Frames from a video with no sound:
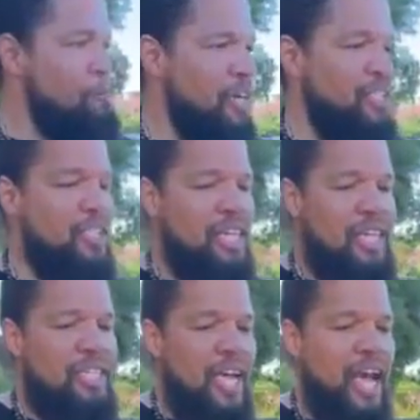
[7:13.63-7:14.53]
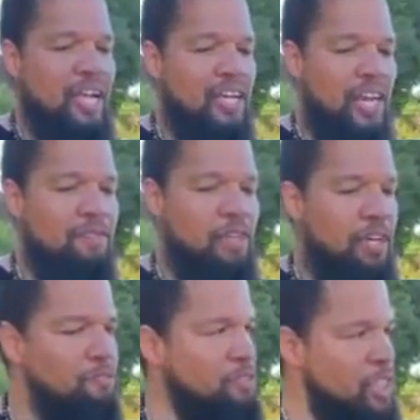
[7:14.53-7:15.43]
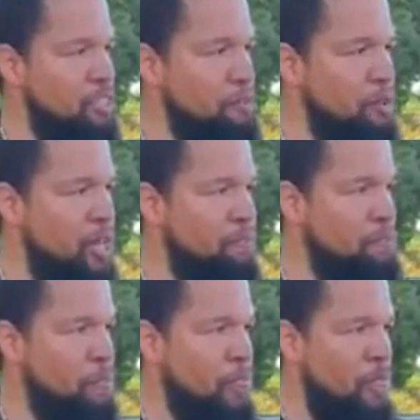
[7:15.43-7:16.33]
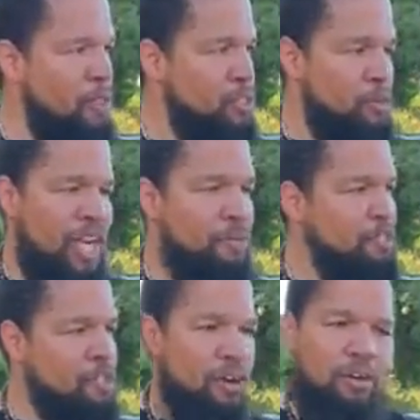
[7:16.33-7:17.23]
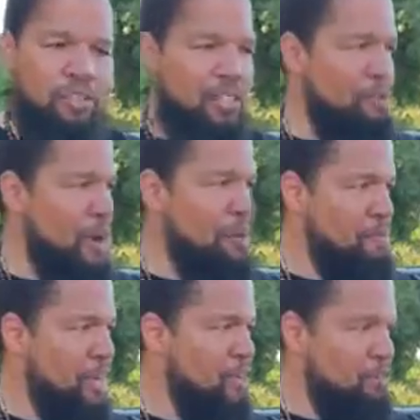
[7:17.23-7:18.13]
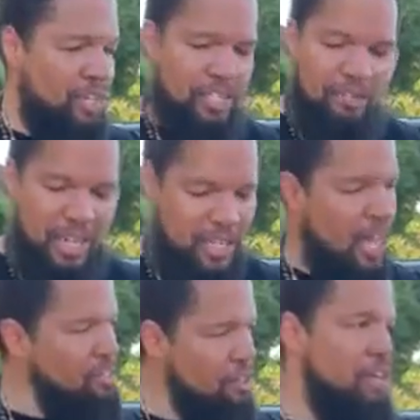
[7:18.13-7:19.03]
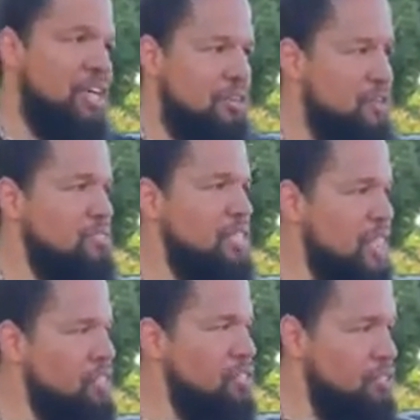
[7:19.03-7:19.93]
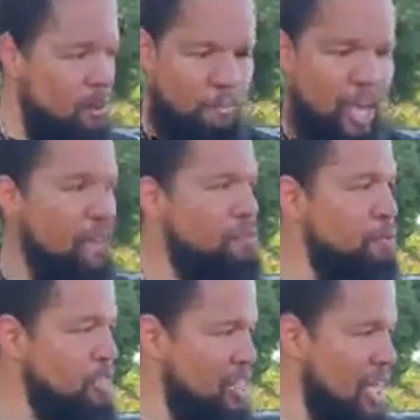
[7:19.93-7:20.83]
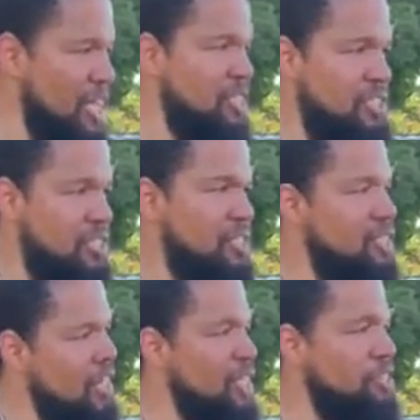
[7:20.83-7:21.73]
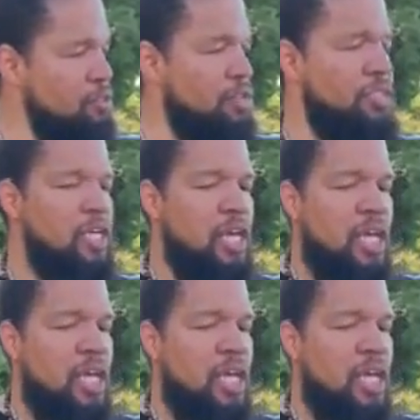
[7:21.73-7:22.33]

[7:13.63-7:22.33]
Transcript: because again, they had a level of discipline to where they was talking to the white man aggressive, like, nah, you're gonna get on your knees, you're gonna pay for what your ancestors did to us.